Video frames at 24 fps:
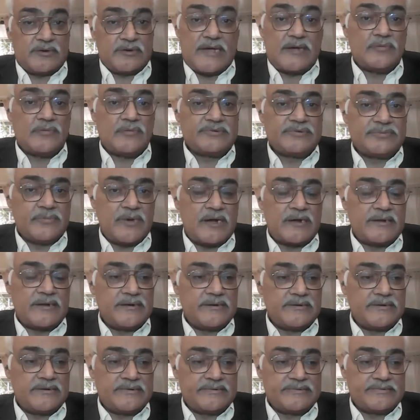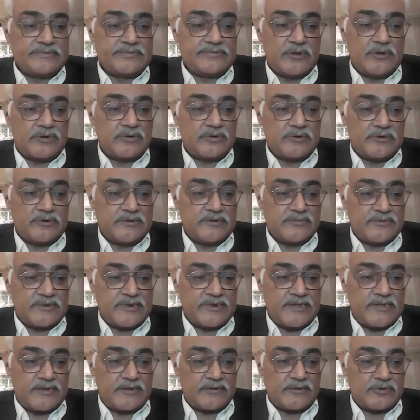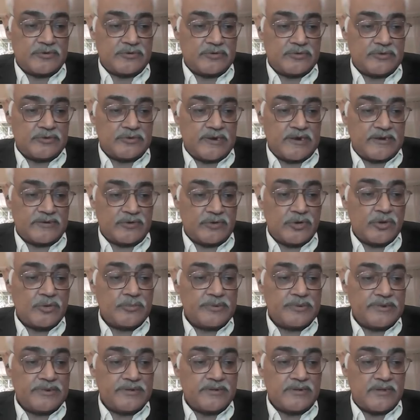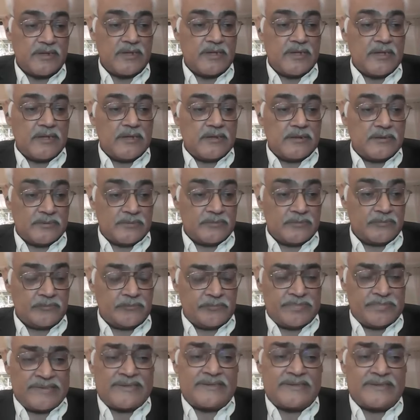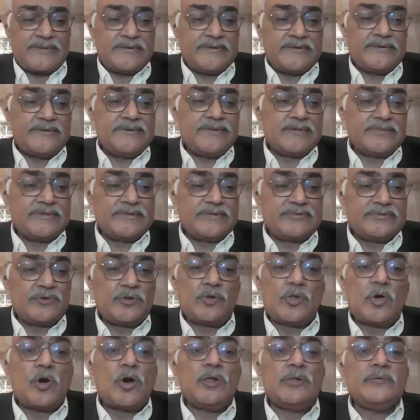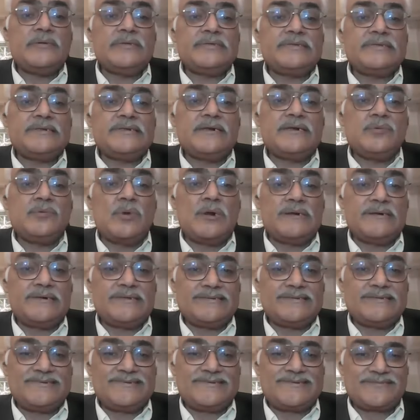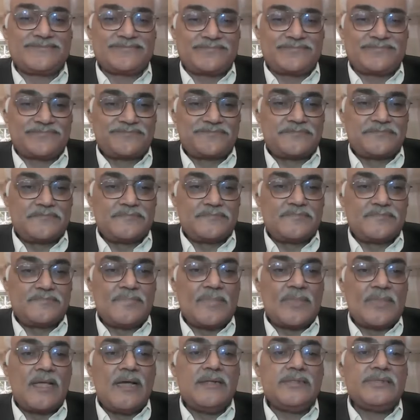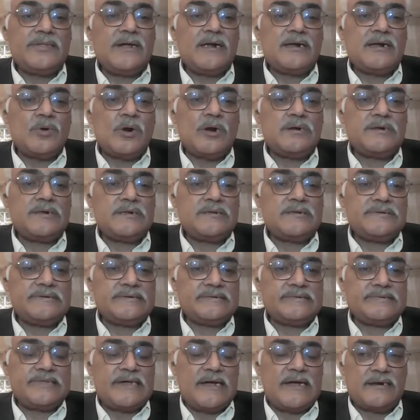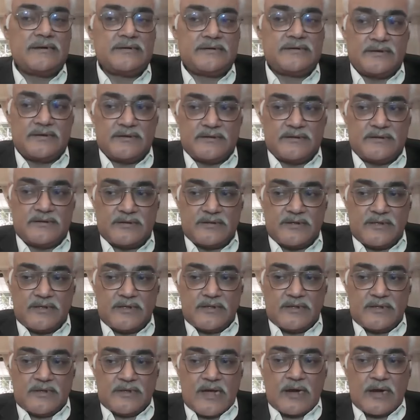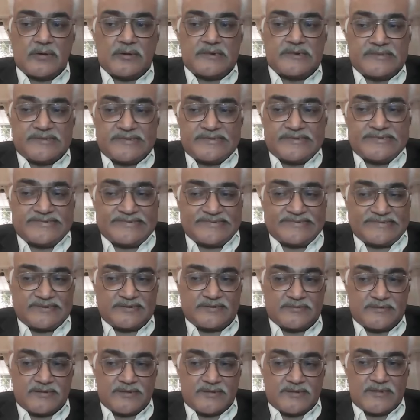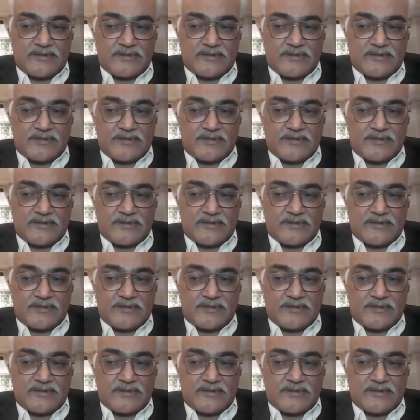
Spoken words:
Now, diverse market is not only when I look at globally, being in India, there's always an advantage. And the advantage is that our East